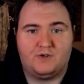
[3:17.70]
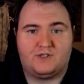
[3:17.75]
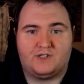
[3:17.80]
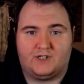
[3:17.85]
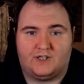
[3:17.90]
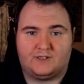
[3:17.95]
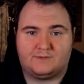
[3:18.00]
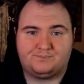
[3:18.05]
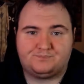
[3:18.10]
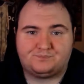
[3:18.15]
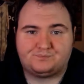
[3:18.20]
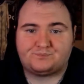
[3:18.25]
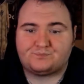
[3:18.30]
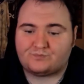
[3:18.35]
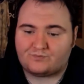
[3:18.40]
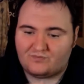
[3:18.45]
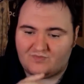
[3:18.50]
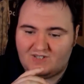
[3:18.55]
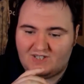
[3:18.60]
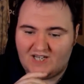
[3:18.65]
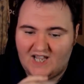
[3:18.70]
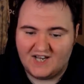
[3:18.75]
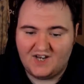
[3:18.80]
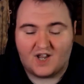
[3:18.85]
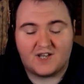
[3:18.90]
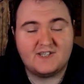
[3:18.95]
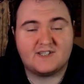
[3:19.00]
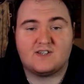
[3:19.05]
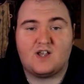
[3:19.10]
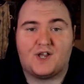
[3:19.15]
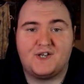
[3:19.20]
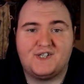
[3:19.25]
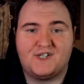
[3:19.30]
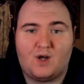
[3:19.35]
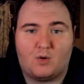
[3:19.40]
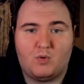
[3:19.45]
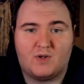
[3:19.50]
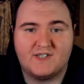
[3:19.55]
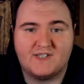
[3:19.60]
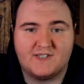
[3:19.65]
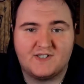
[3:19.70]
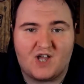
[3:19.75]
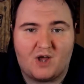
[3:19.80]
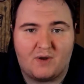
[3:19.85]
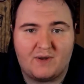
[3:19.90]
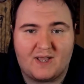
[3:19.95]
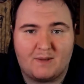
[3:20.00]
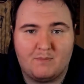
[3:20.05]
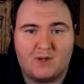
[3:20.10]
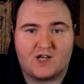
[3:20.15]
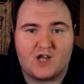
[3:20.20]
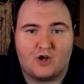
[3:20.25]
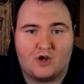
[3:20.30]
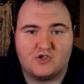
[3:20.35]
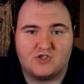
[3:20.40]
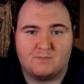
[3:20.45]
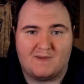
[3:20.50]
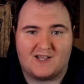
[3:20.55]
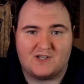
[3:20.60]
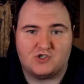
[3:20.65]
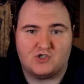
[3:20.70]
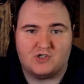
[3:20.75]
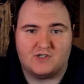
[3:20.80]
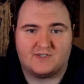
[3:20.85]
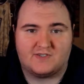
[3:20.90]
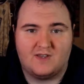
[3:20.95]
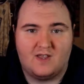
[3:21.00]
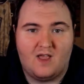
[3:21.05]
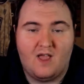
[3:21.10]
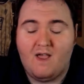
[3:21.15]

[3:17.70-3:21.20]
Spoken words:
up and I decided I wanted to go and get my coaching badges?